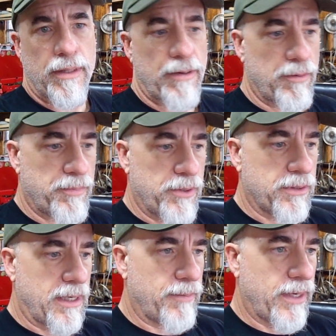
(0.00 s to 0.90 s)
They would
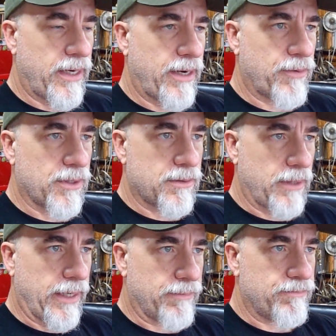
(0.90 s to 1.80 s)
build them, and then they were
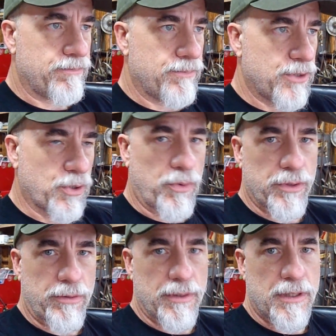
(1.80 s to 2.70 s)
like
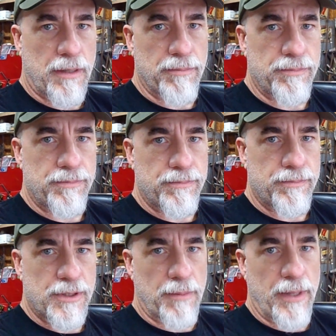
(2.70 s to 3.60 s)
sold through a
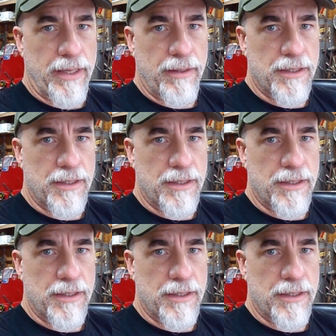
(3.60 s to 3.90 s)
sublet,